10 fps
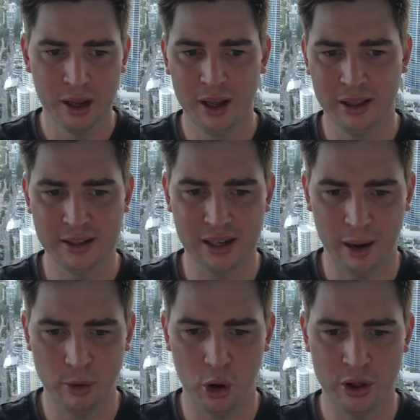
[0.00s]
This time,
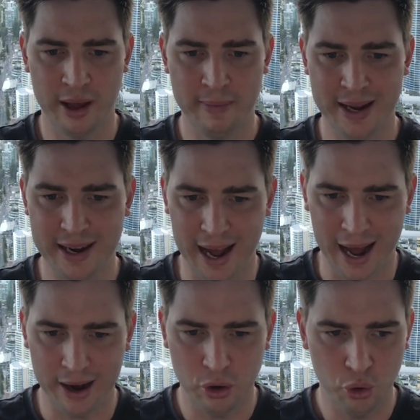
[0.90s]
though, they meet
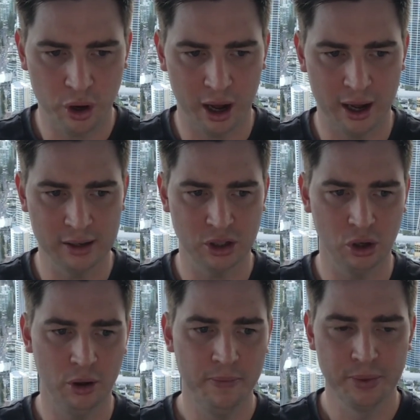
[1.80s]
at
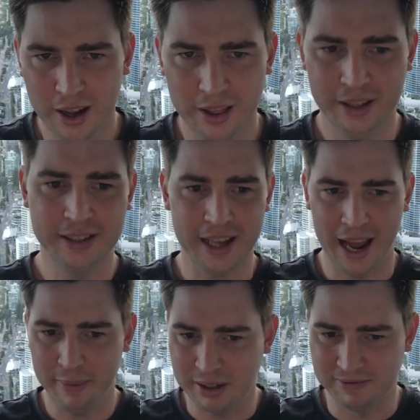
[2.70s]
Newcastle. This
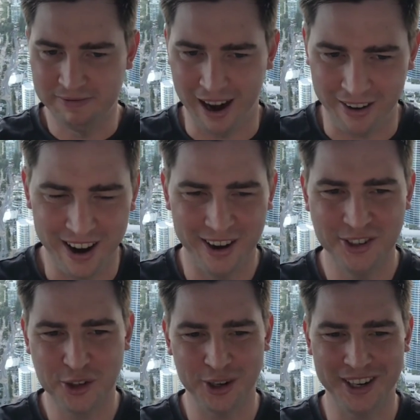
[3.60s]
game is very, very
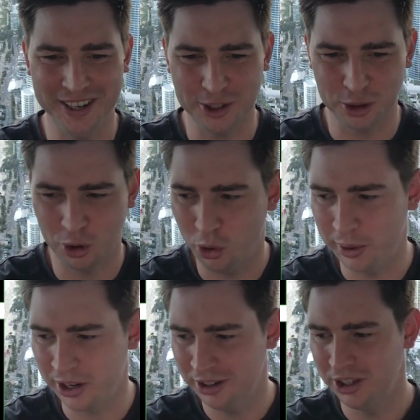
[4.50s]
tricky to call
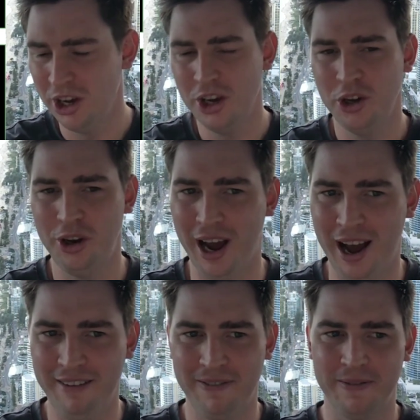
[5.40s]
because you
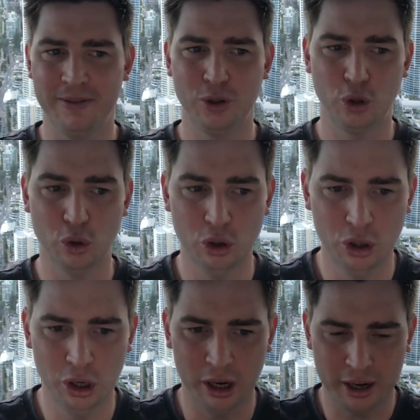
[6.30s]
have
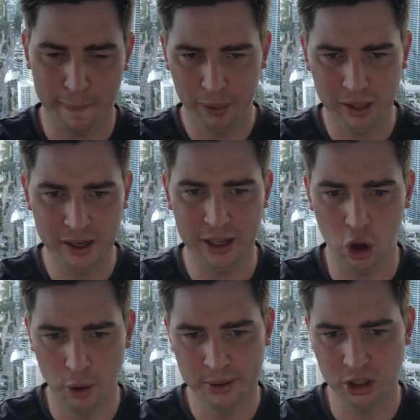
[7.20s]
2 completely
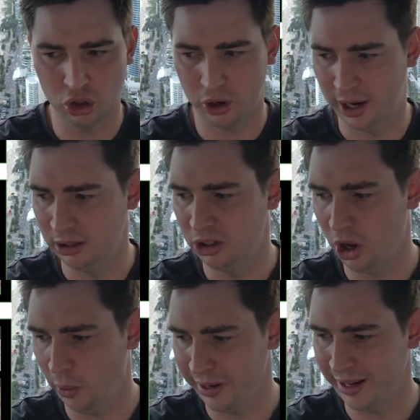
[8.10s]
opposite trends
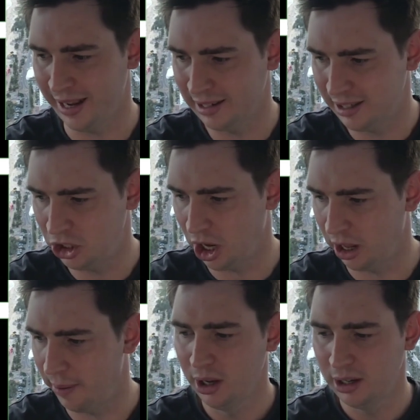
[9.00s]
going against each
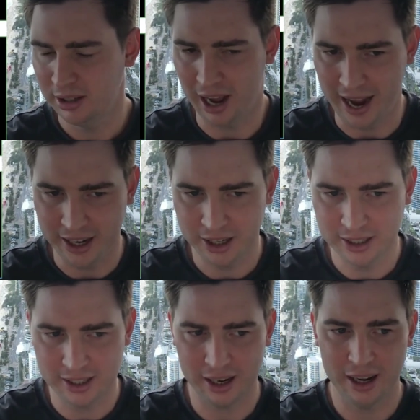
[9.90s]
other.
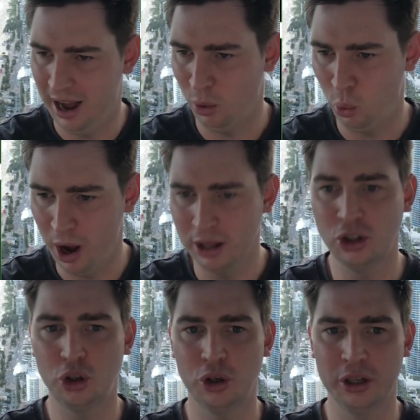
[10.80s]
Tigers are well and
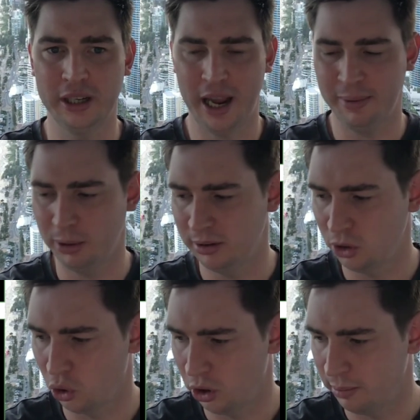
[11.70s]
truly capable of
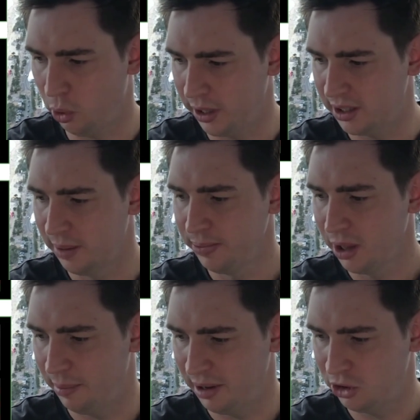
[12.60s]
scoring points.
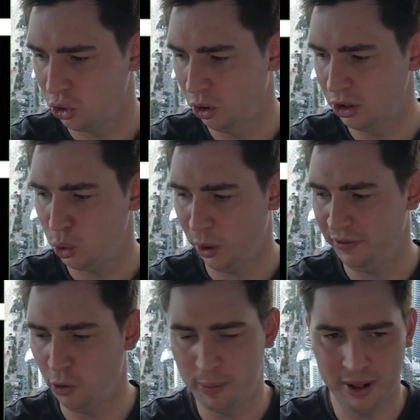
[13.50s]
They've scored
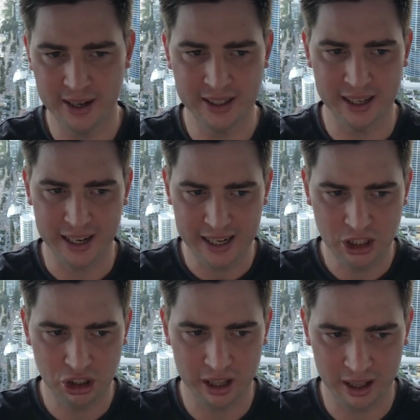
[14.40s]
24 plus in each
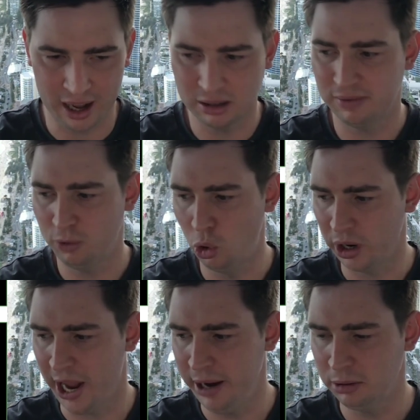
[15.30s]
of their last 4
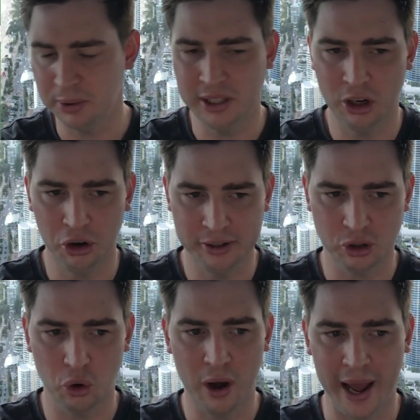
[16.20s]
games, but did only
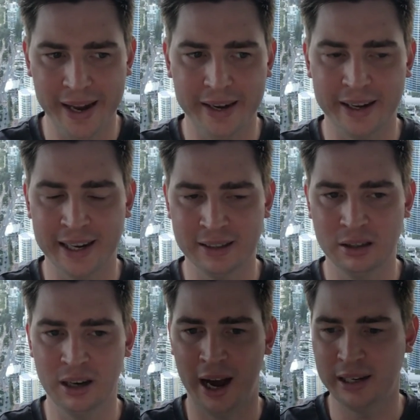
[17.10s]
score 8 against the
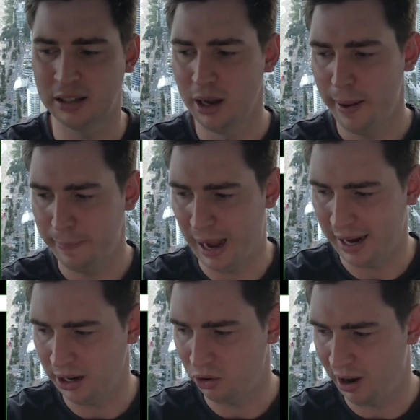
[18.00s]
Knights back
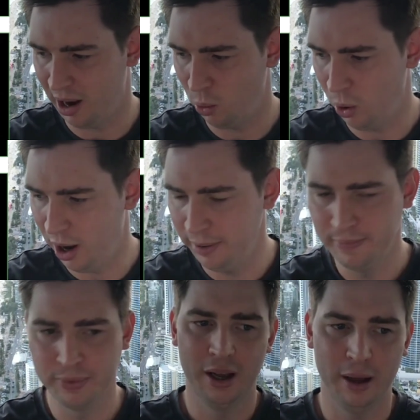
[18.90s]
in round 1.
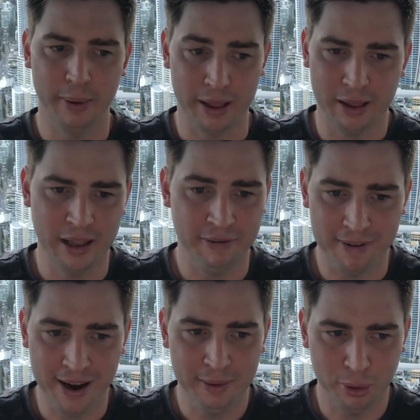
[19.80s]
But they're
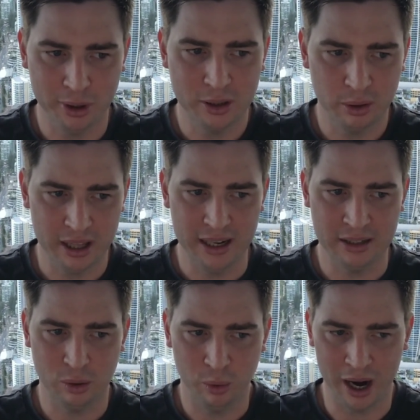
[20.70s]
finding points with ease,
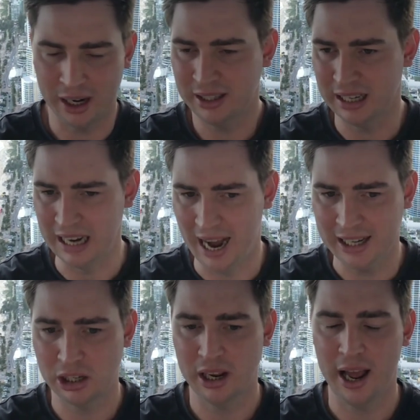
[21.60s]
whereas the
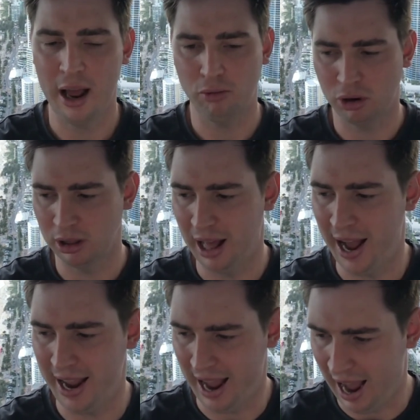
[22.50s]
Knights
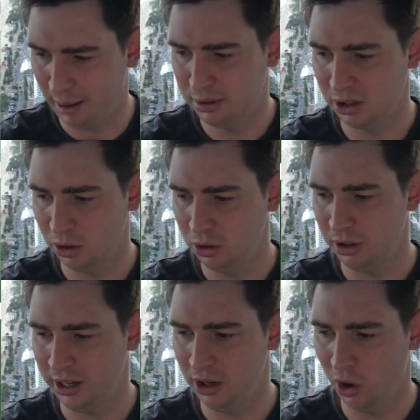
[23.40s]
rely
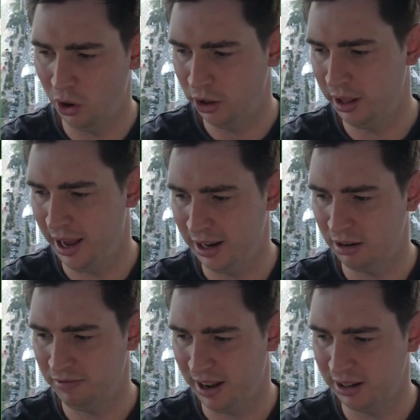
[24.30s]
absolutely on their
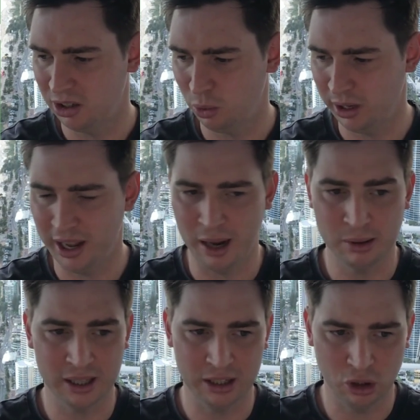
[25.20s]
defense to win games.
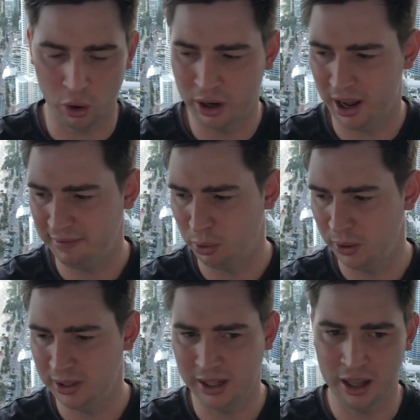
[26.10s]
They don't have
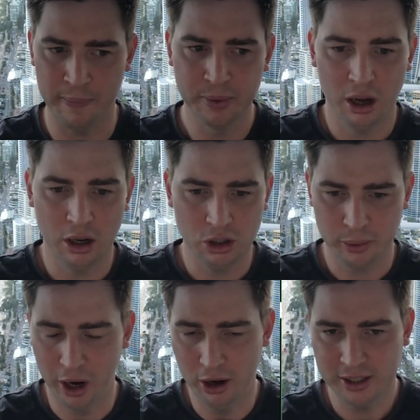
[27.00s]
points in them. To be
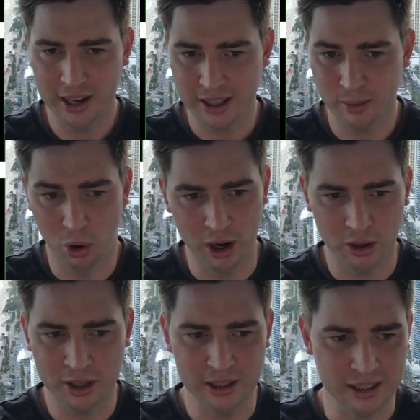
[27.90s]
honest, the more I look
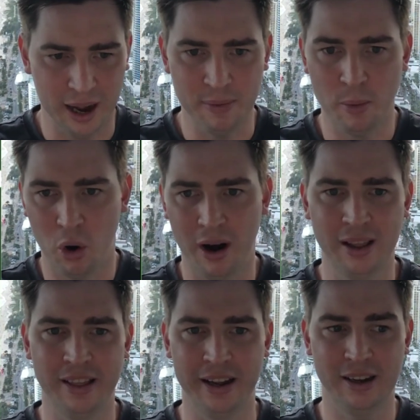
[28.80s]
at this game, the more I
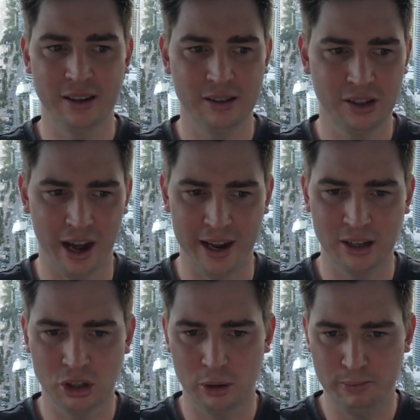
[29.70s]
think
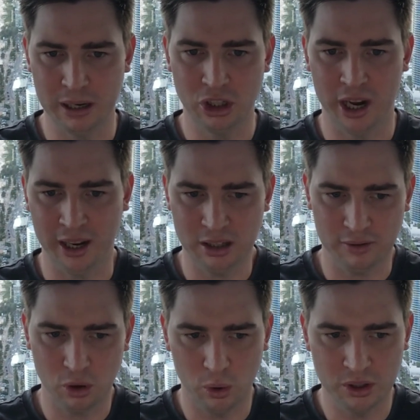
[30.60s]
Tigers are a big chance of
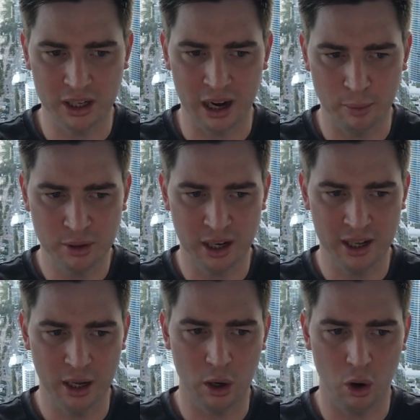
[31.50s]
causing an upset
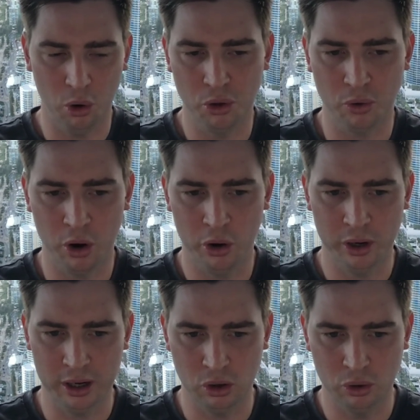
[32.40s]
here on the road
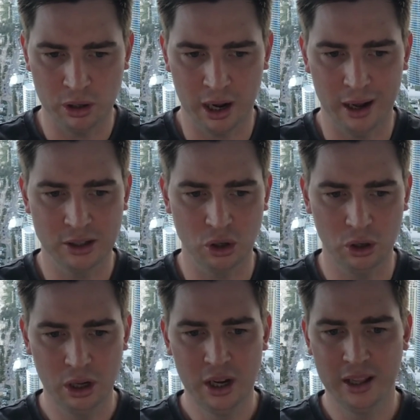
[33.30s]
in Newcastle.